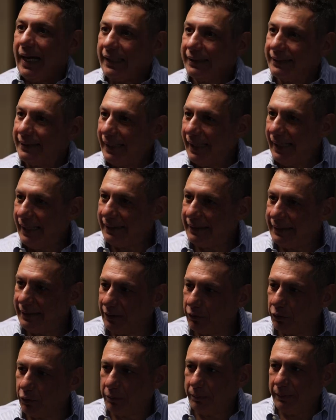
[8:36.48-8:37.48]
At the end he
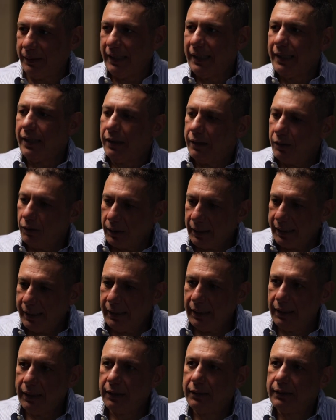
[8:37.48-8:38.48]
told me,
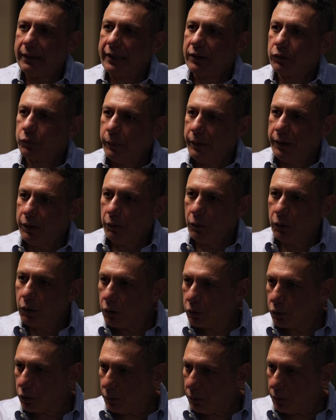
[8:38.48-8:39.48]
okay, next week you
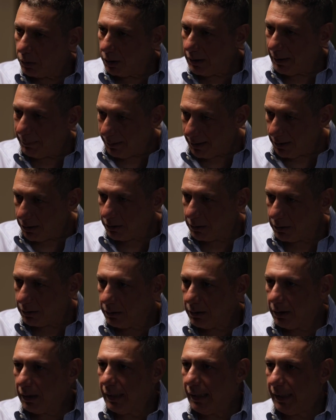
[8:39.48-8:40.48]
go to
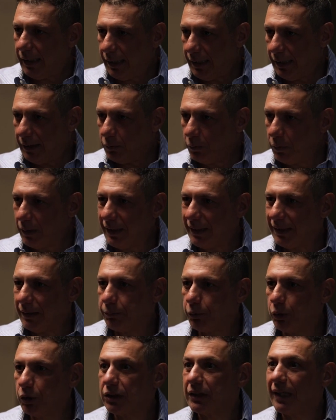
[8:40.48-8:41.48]
Lebanon and we're gonna
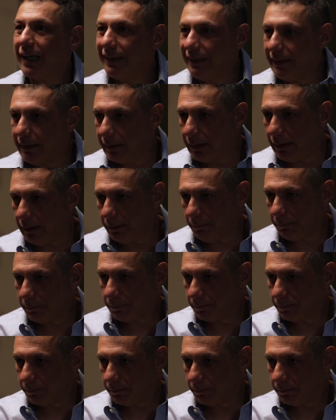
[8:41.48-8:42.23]
put ta'liqi